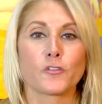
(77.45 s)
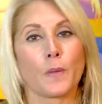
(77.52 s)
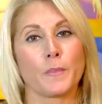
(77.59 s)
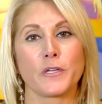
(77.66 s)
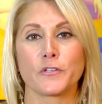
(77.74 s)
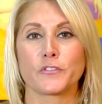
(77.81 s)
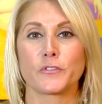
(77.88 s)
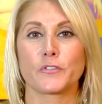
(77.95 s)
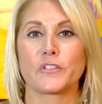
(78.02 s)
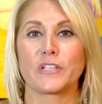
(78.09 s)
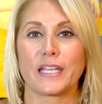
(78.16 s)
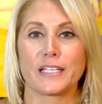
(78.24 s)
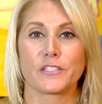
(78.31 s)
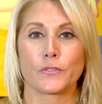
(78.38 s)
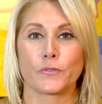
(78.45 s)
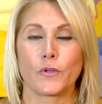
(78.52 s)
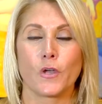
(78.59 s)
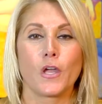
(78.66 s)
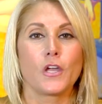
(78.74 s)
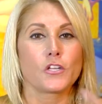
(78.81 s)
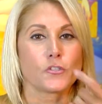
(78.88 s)
So I'm here today to
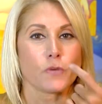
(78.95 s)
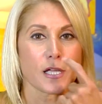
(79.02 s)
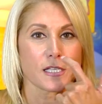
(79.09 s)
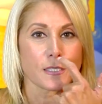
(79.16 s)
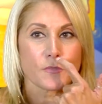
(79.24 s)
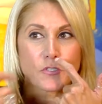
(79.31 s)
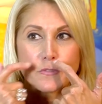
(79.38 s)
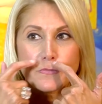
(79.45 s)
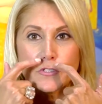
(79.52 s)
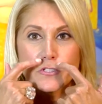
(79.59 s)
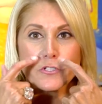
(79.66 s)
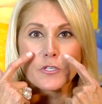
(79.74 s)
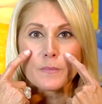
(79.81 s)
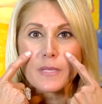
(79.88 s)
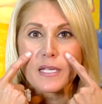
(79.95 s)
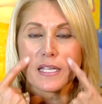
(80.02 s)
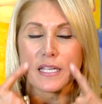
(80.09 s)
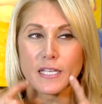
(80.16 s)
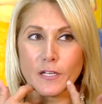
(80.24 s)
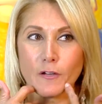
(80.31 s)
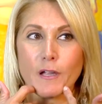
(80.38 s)
try some Juvederm
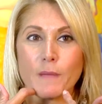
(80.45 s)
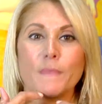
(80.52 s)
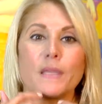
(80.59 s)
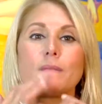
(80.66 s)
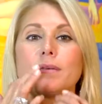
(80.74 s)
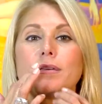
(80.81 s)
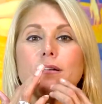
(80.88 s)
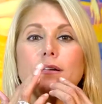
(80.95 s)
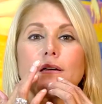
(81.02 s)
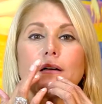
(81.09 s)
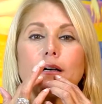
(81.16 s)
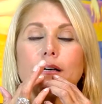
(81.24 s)
here and maybe uh,